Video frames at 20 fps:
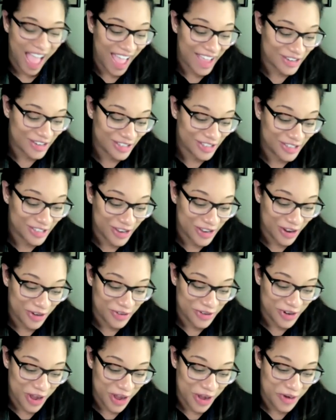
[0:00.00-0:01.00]
actually don't
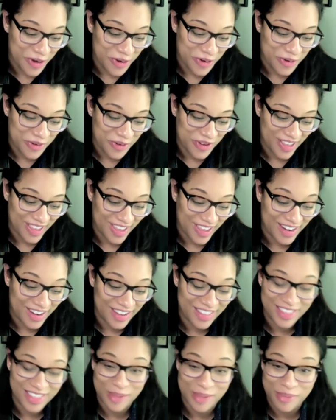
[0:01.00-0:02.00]
know
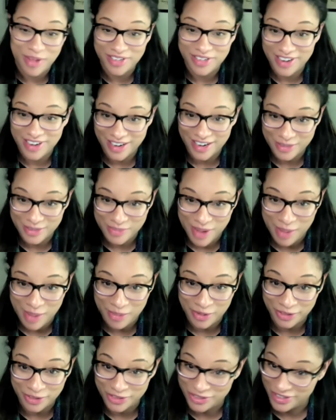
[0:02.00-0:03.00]
anything about Chinese pop
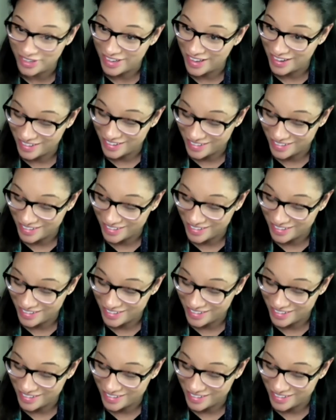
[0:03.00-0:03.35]
culture in Kenya.